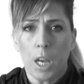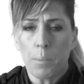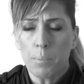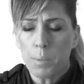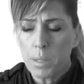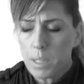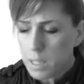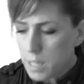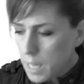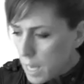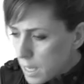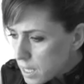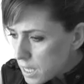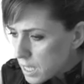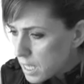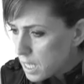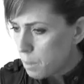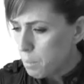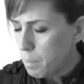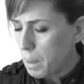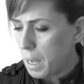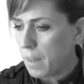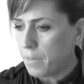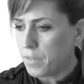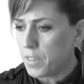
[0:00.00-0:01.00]

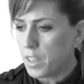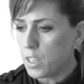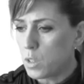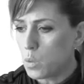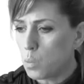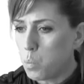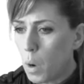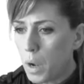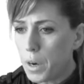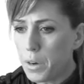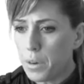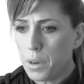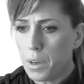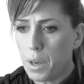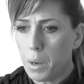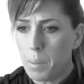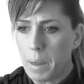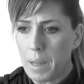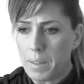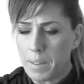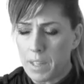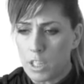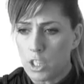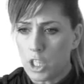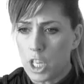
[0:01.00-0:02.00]
obsessing about this, wondering
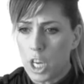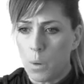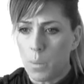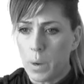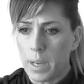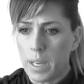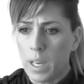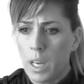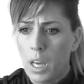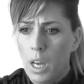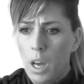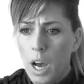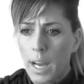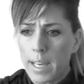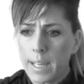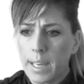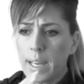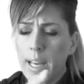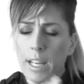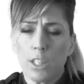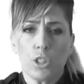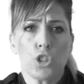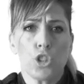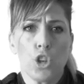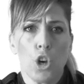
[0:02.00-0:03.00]
about this, going, I
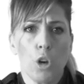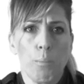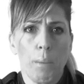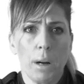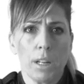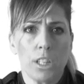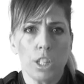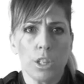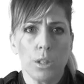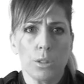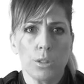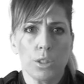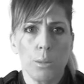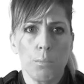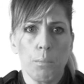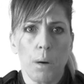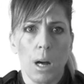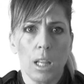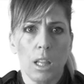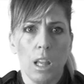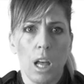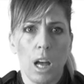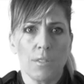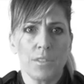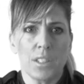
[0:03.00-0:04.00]
can get so much else in
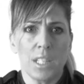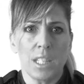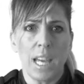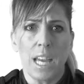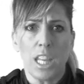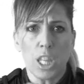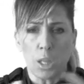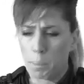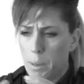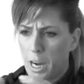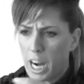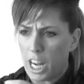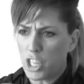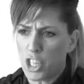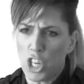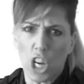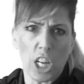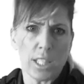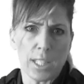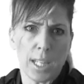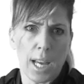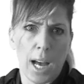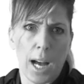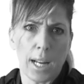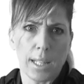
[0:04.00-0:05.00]
my life together, but I
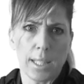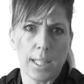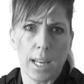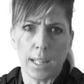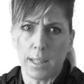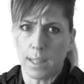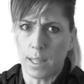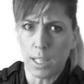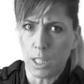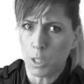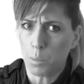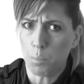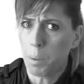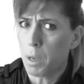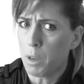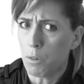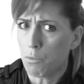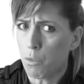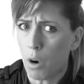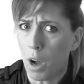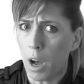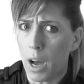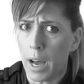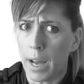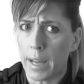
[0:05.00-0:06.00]
just can't get this
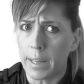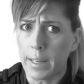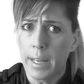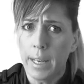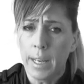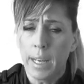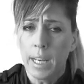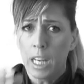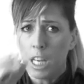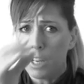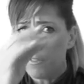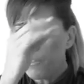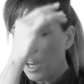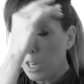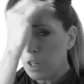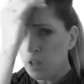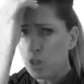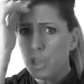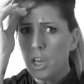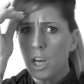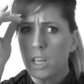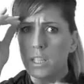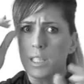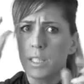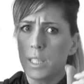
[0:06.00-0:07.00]
bit right. If I
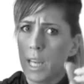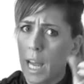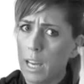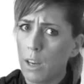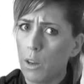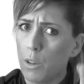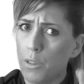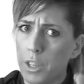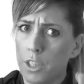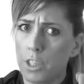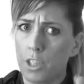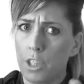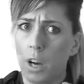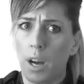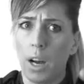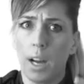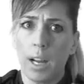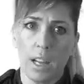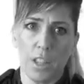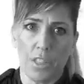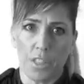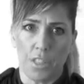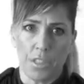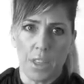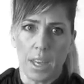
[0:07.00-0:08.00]
could just nail the
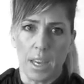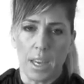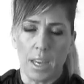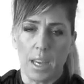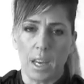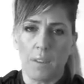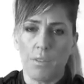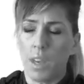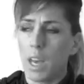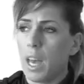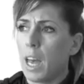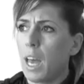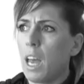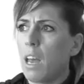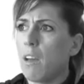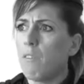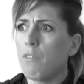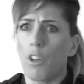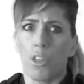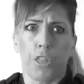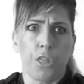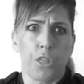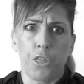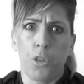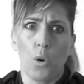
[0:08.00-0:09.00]
diet thing. Have you
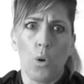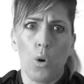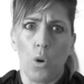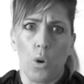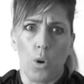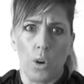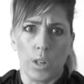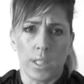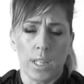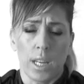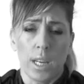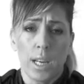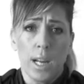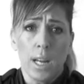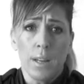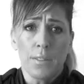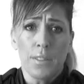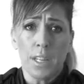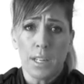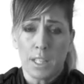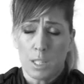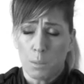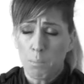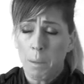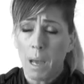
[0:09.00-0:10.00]
ever thought
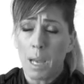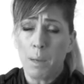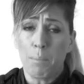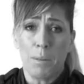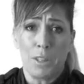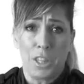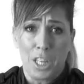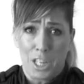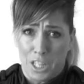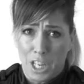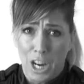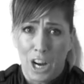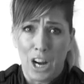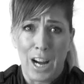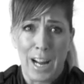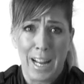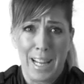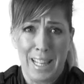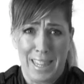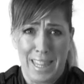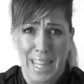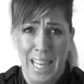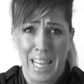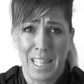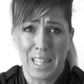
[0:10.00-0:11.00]
that it's maybe the
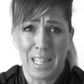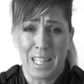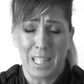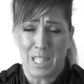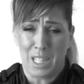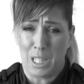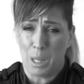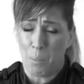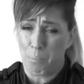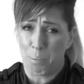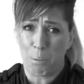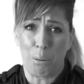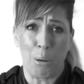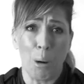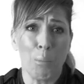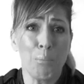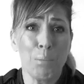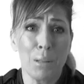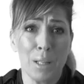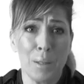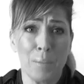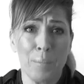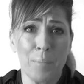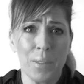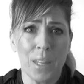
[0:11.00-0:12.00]
diet thing that's the
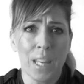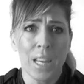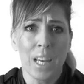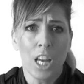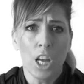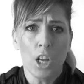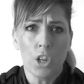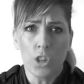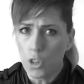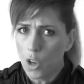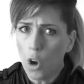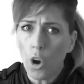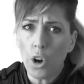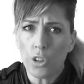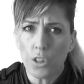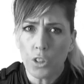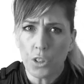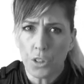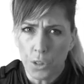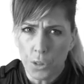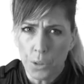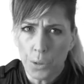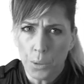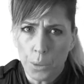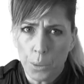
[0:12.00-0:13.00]
problem,
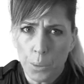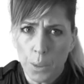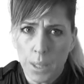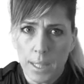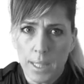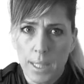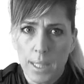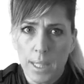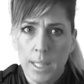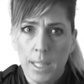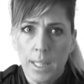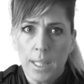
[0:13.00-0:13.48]
not you?